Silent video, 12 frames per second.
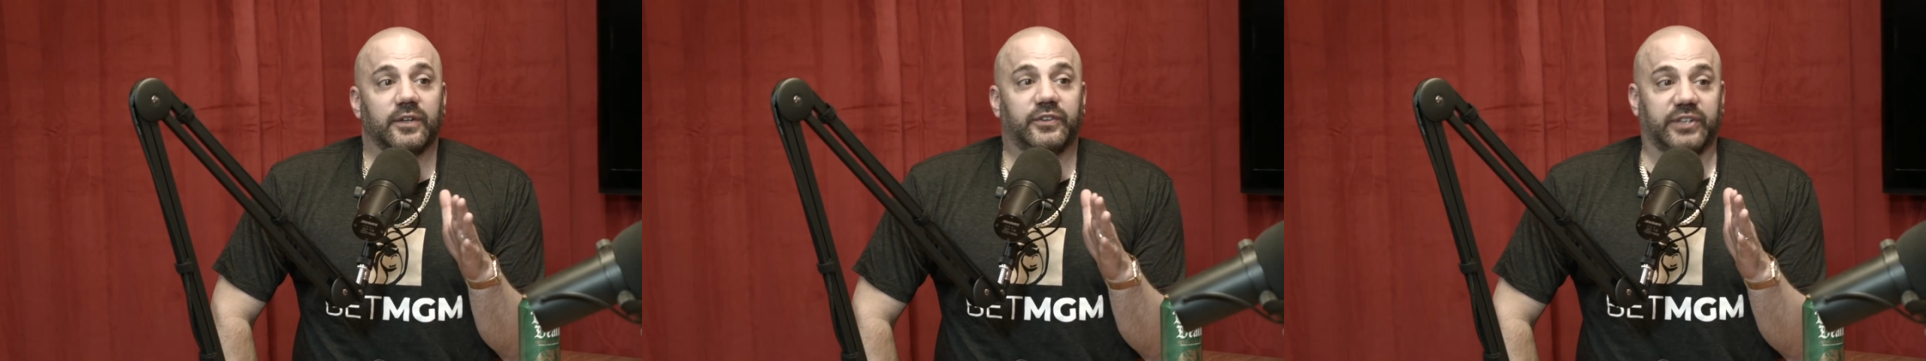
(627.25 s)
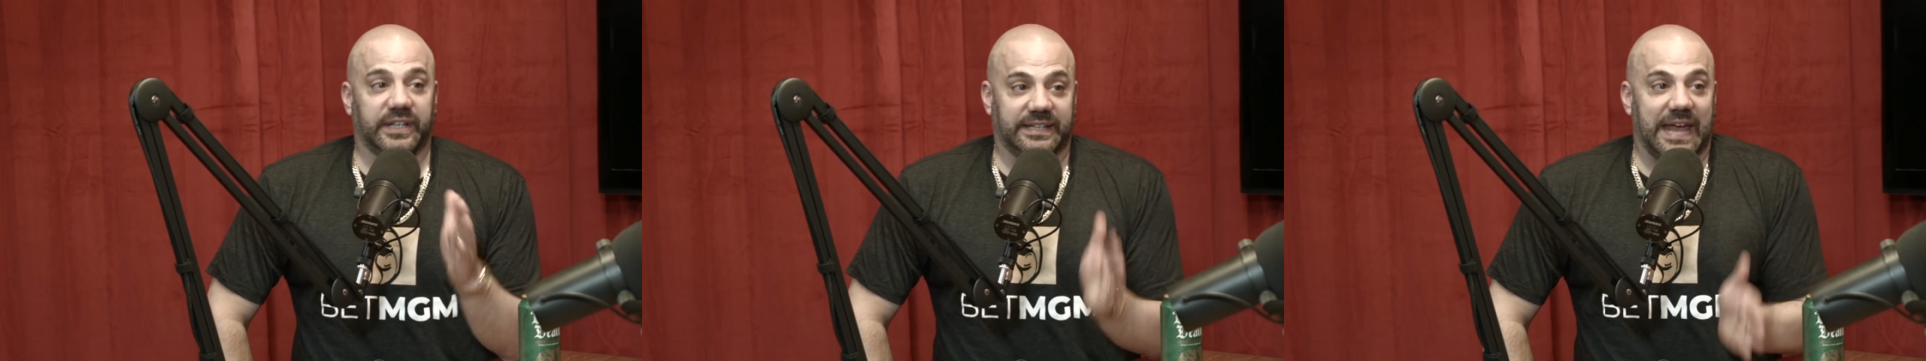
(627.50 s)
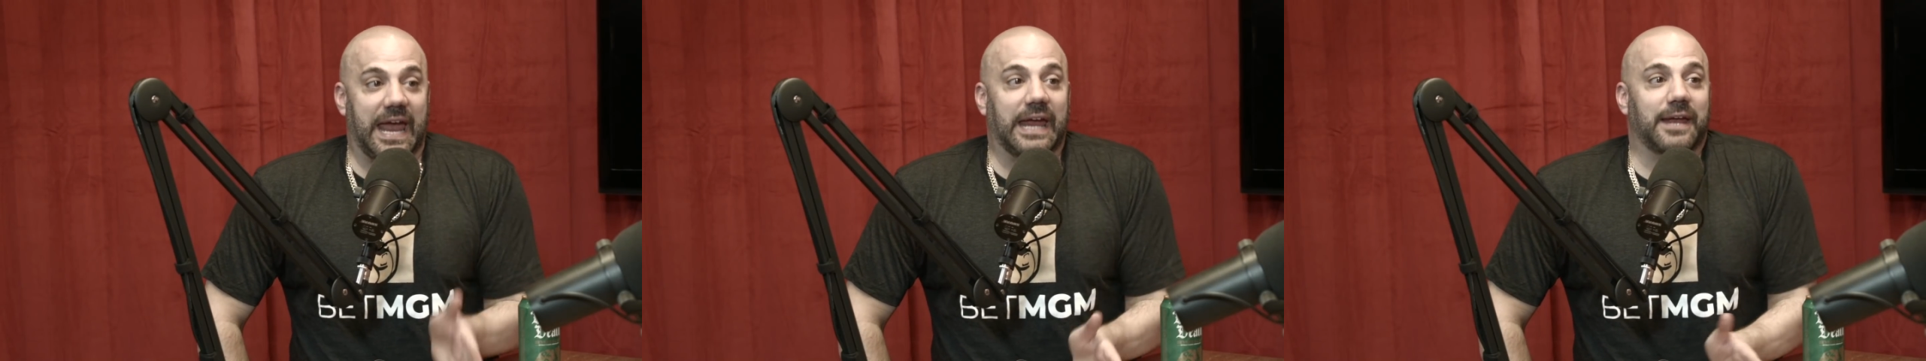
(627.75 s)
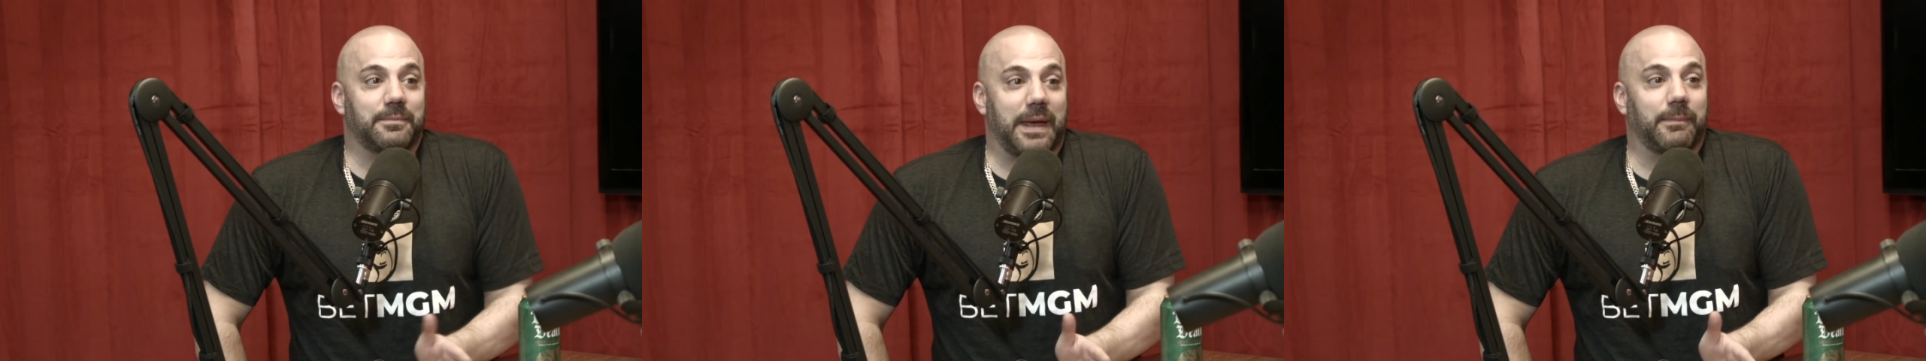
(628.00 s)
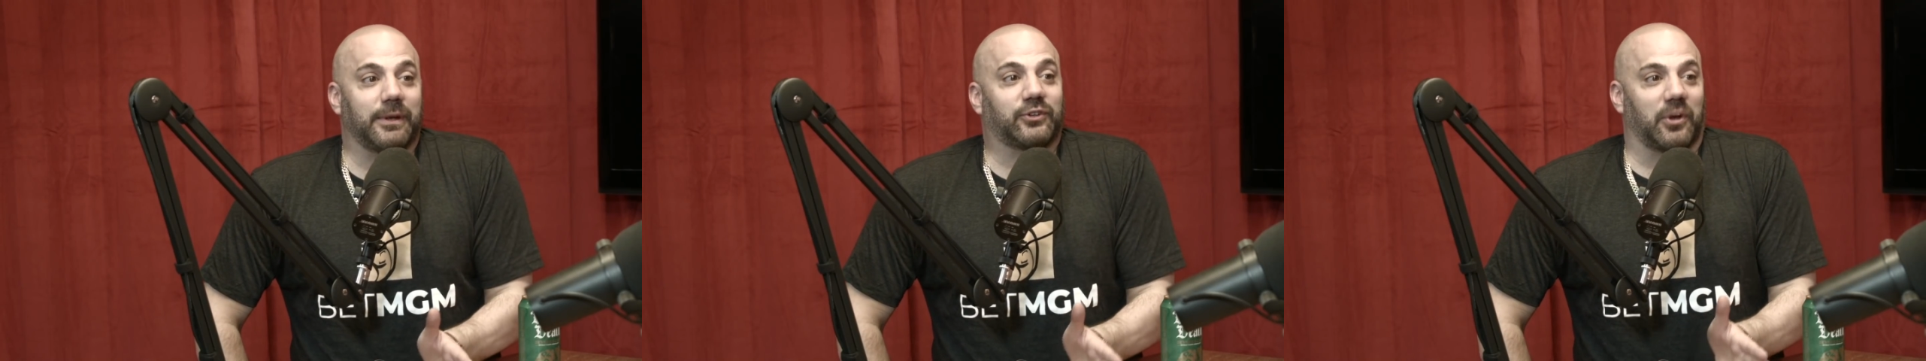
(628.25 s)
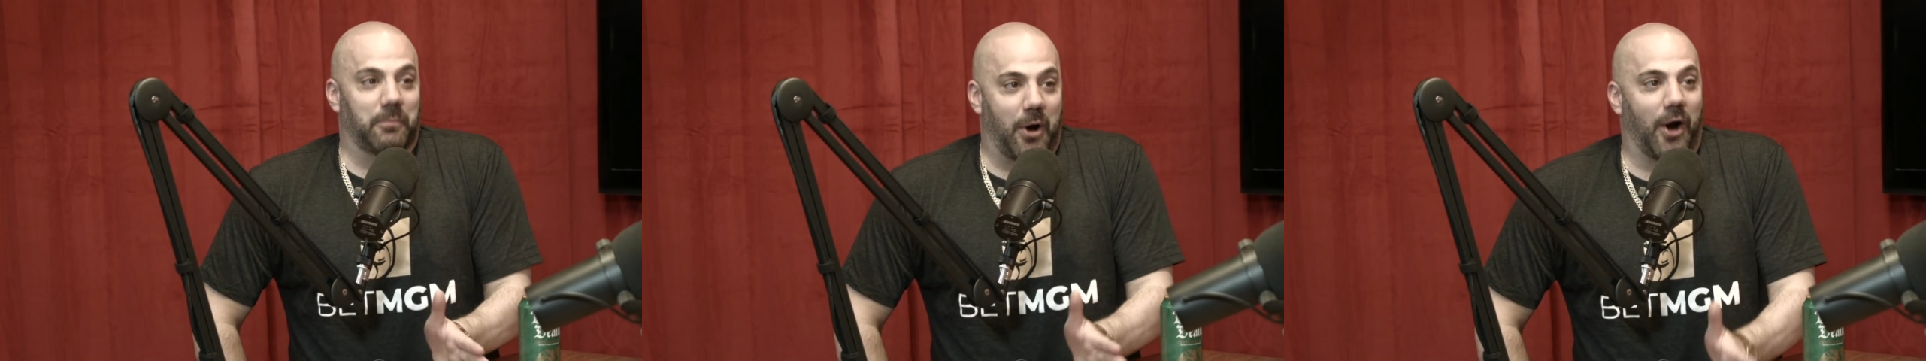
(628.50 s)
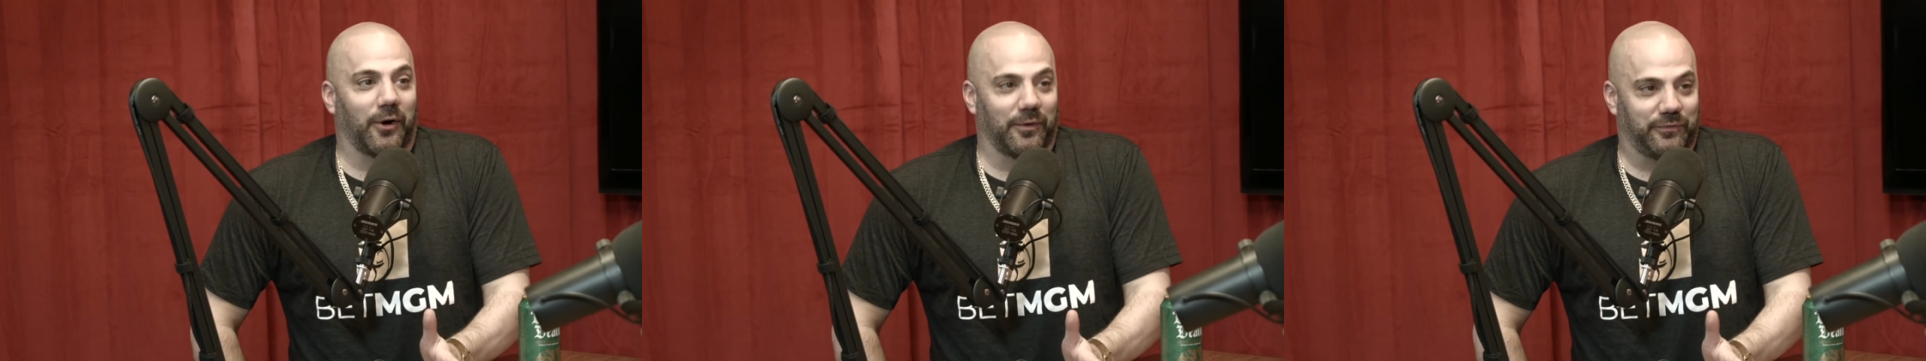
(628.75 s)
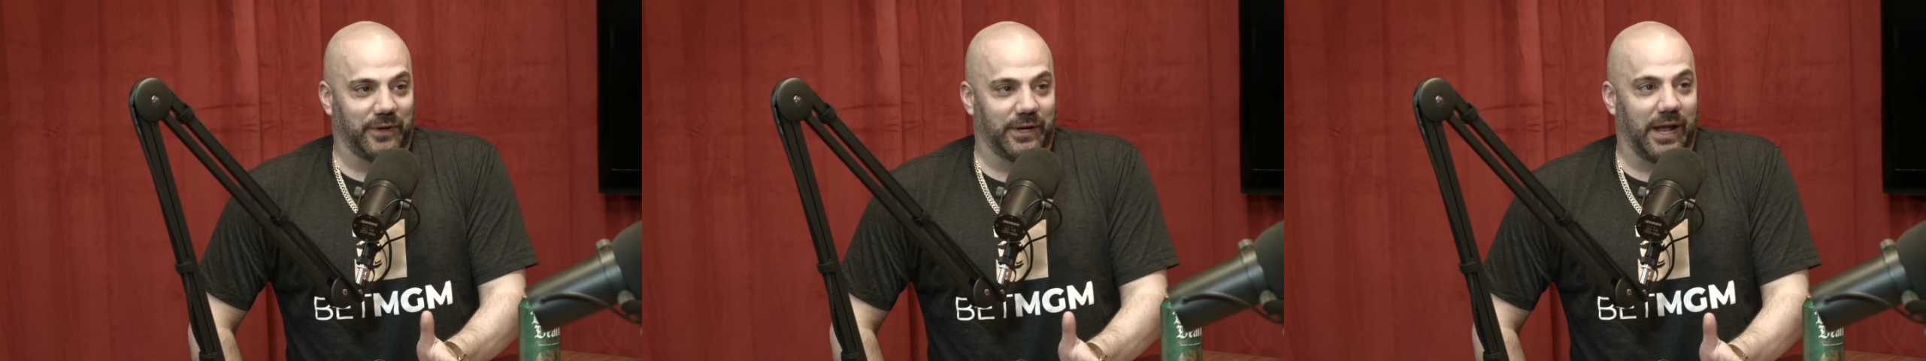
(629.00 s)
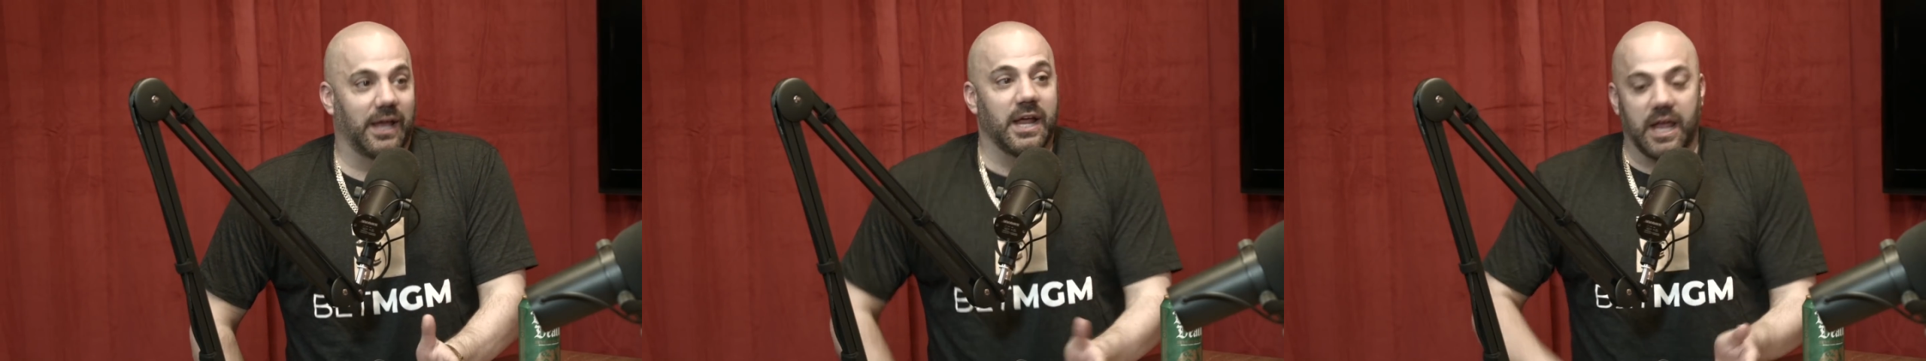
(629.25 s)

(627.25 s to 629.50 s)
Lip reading: today and maybe tomorrow figured out.